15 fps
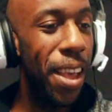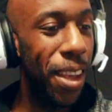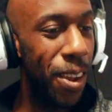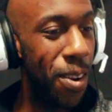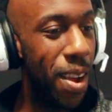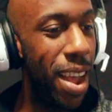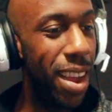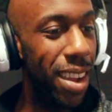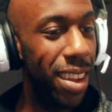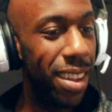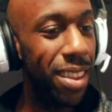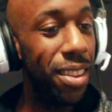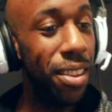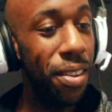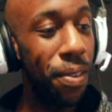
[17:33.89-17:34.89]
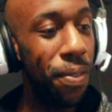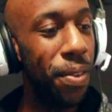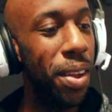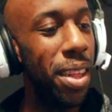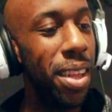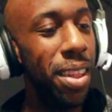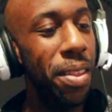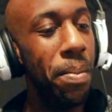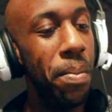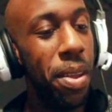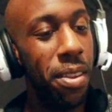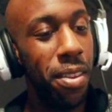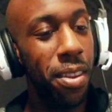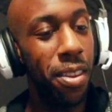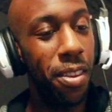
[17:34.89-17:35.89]
Great. To fill in the
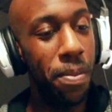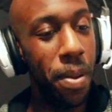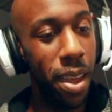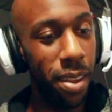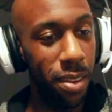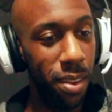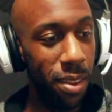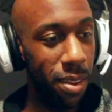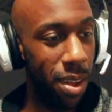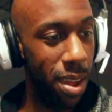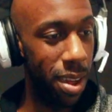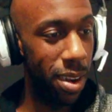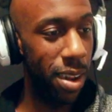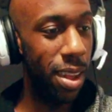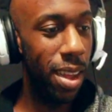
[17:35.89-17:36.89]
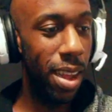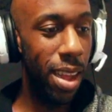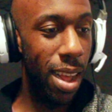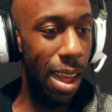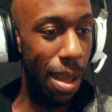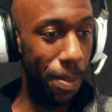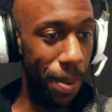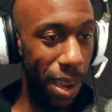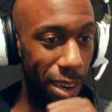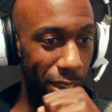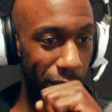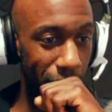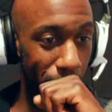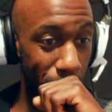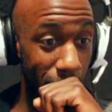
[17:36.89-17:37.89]
missing spaces on a
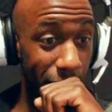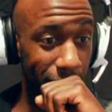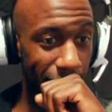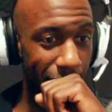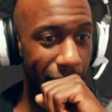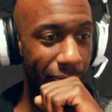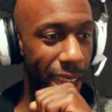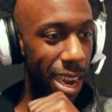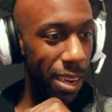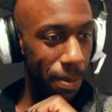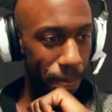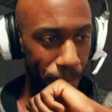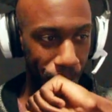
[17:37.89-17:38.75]
picture, press A.